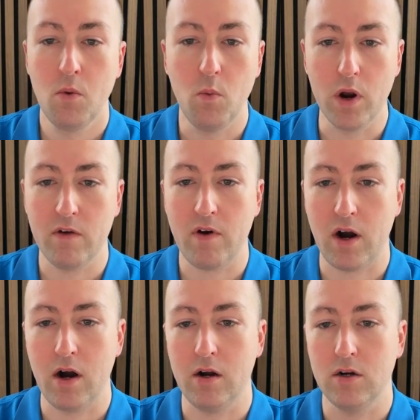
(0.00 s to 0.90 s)
One of
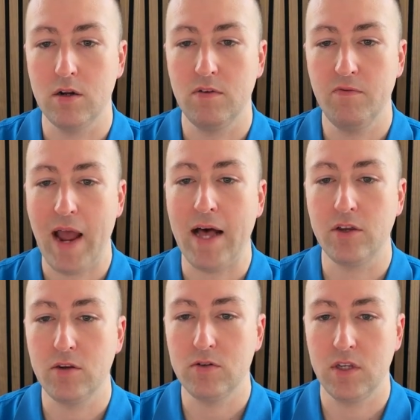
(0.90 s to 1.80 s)
our
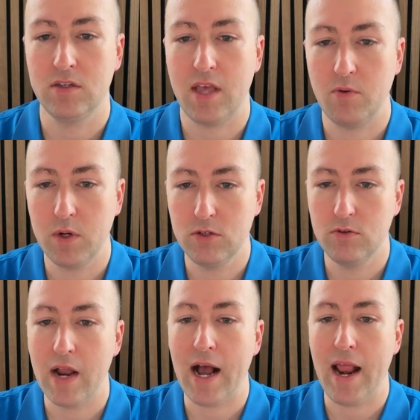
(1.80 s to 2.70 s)
values is that we do
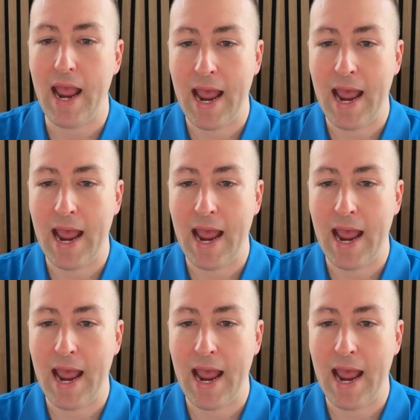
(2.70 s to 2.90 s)
not